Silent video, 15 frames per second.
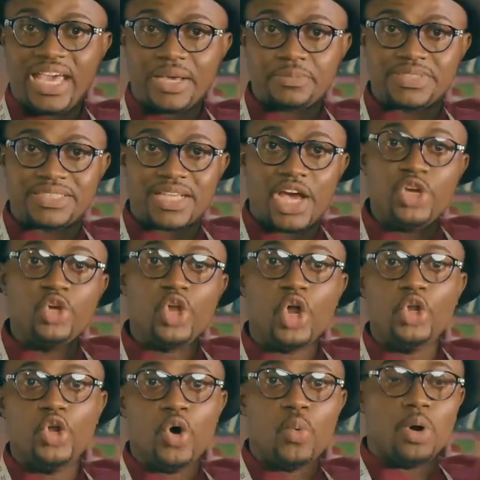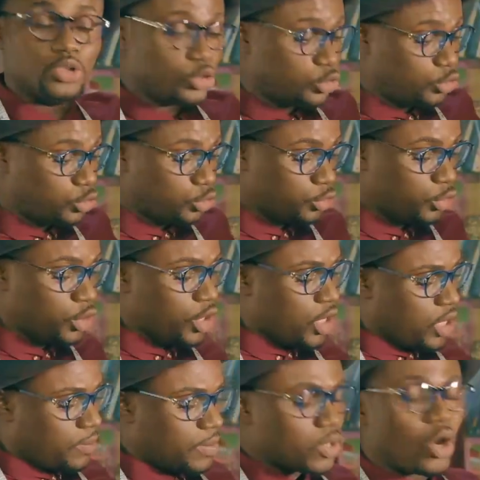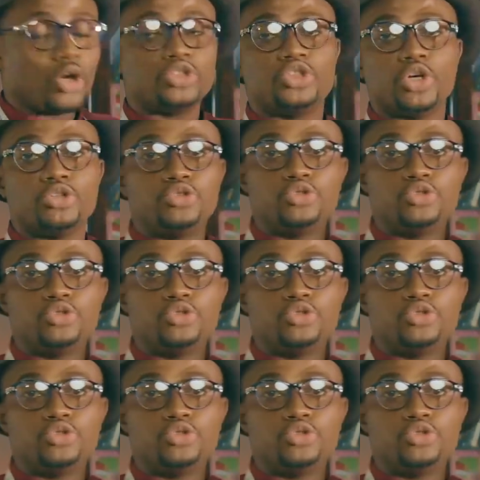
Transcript: hips and you don't know what to do because your